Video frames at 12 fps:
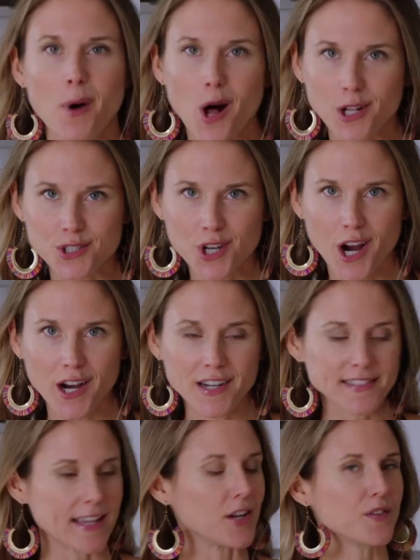ball jars.
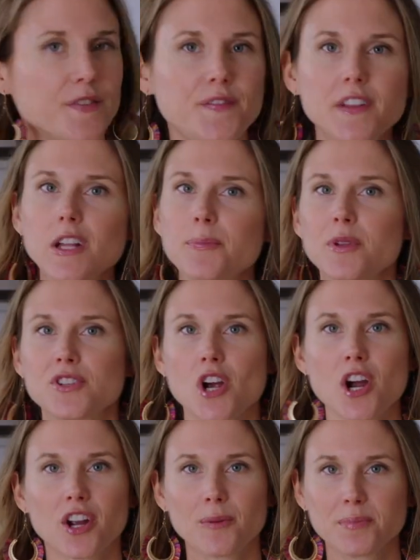It'll fill up the
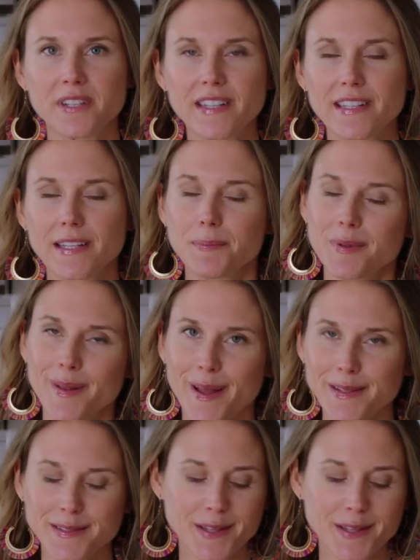jar completely plus